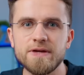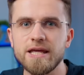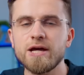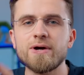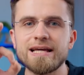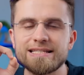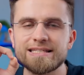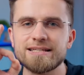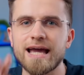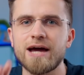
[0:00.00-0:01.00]
video
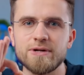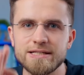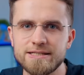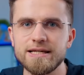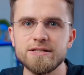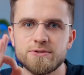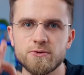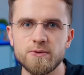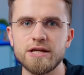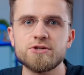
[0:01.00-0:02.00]
is guaranteed
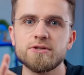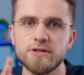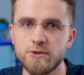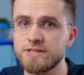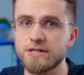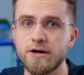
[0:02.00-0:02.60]
to reach the US